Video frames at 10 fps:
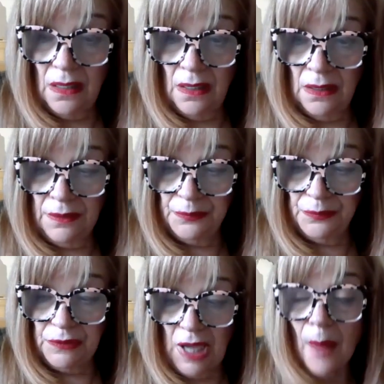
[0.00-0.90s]

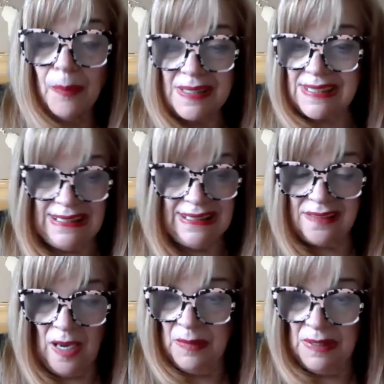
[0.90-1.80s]
Apostilles
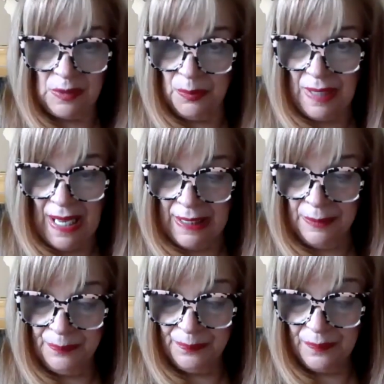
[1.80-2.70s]
came into
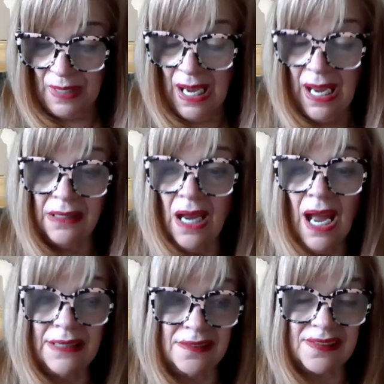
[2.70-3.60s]
play, and
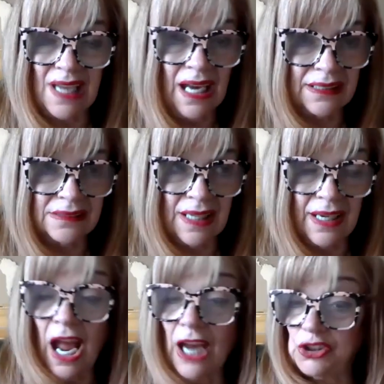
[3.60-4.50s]
I decided that I